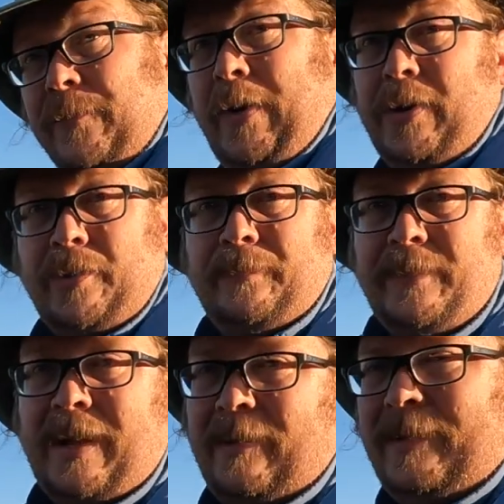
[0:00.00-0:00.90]
So very new,
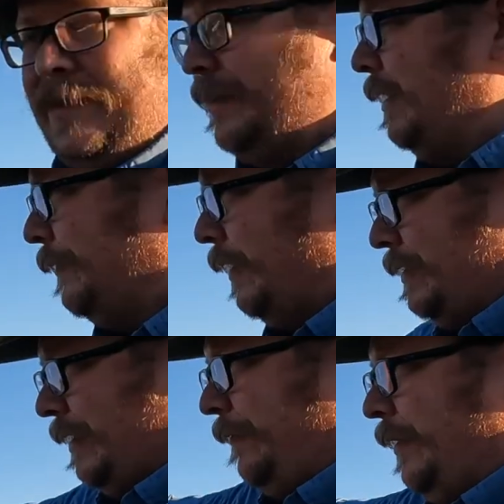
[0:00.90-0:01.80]
yeah. As far
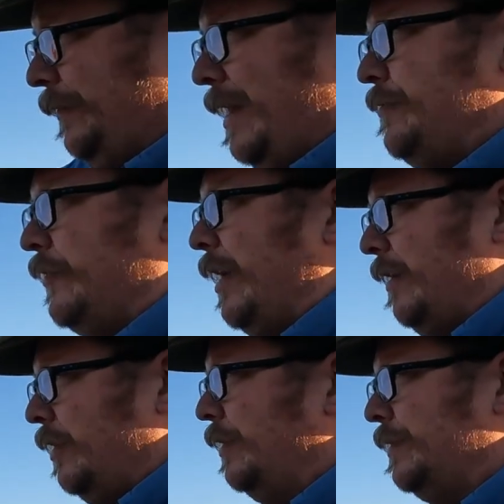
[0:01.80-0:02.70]
as the field of
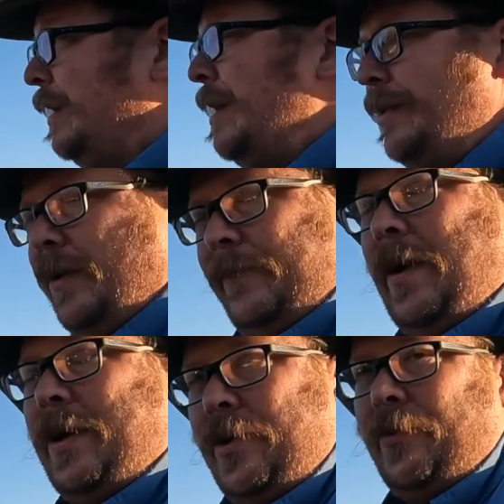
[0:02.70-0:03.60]
astrophotography goes, they're
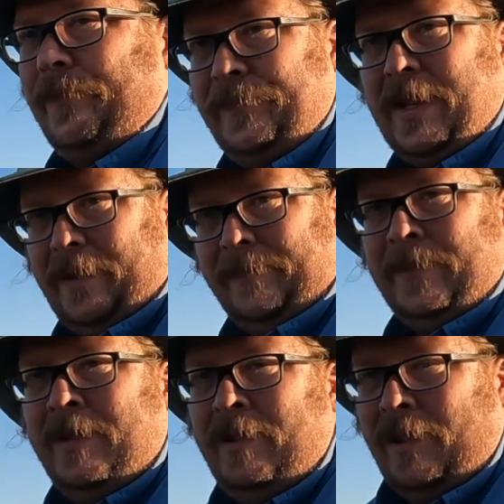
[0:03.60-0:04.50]
very new,
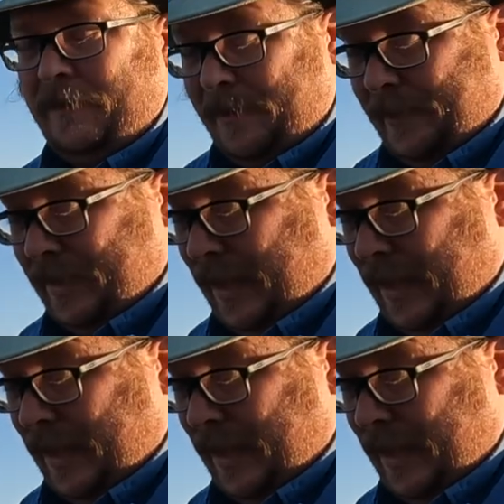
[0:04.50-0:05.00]
But